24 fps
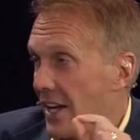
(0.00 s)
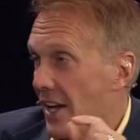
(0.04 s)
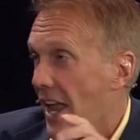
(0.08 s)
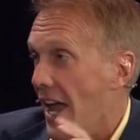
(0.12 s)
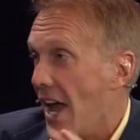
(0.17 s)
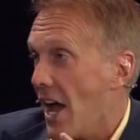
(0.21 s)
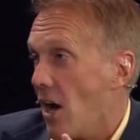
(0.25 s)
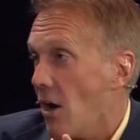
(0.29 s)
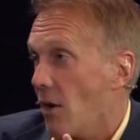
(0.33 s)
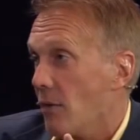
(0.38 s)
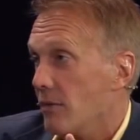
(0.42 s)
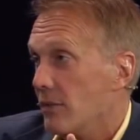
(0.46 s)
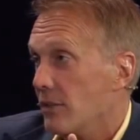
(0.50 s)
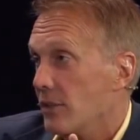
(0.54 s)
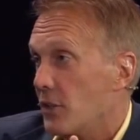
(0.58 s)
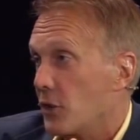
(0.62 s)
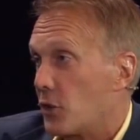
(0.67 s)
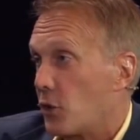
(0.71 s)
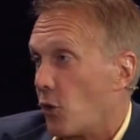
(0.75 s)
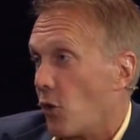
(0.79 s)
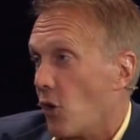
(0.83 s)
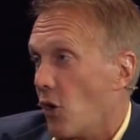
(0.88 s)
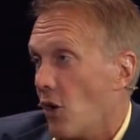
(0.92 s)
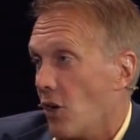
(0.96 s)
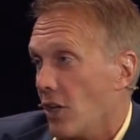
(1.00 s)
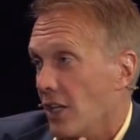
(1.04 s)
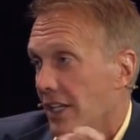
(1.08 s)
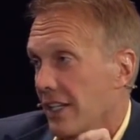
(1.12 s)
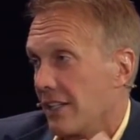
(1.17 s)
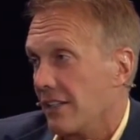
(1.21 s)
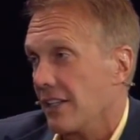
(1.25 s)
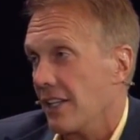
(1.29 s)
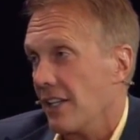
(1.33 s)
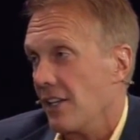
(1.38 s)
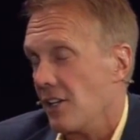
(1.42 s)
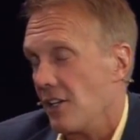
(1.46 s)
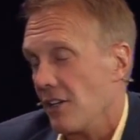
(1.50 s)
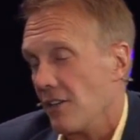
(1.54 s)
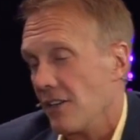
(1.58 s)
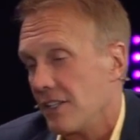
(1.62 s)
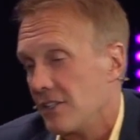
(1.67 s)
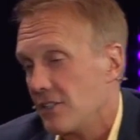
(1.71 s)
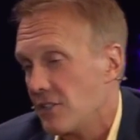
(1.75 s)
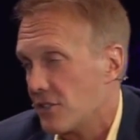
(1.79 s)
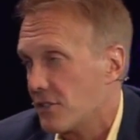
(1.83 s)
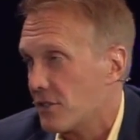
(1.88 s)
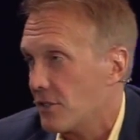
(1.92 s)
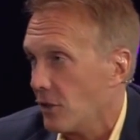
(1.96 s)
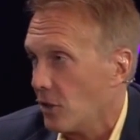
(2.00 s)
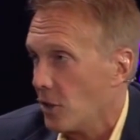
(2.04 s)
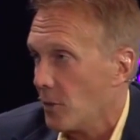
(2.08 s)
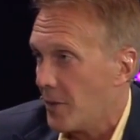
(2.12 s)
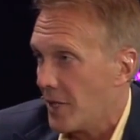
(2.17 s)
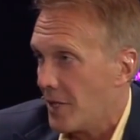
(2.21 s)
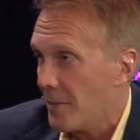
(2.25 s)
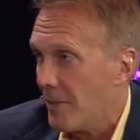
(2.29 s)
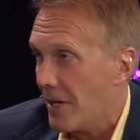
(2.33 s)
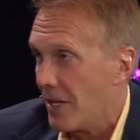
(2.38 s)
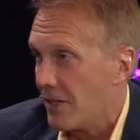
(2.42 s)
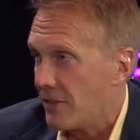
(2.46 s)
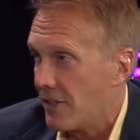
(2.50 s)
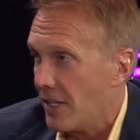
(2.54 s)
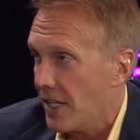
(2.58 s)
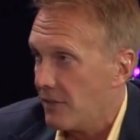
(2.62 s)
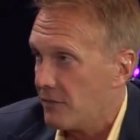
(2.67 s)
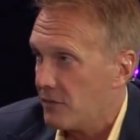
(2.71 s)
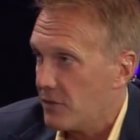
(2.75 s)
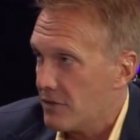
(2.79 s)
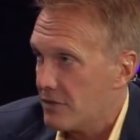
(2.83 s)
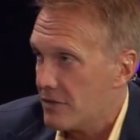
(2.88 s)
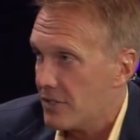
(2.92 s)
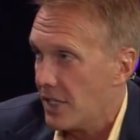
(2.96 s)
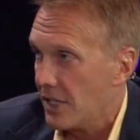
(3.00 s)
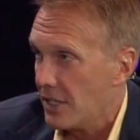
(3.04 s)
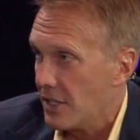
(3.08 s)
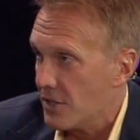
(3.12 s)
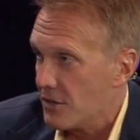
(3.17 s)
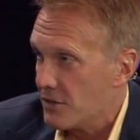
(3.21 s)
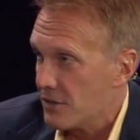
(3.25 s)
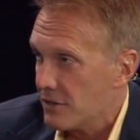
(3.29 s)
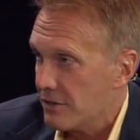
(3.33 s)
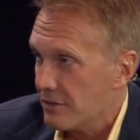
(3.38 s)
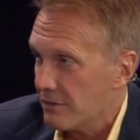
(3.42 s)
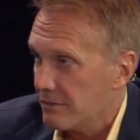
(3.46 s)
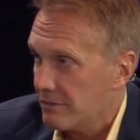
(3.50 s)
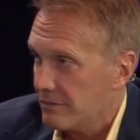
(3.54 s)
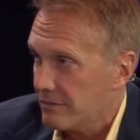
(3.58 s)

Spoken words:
it out, the crawling and all. Just a little bit about that, if you'd tell us.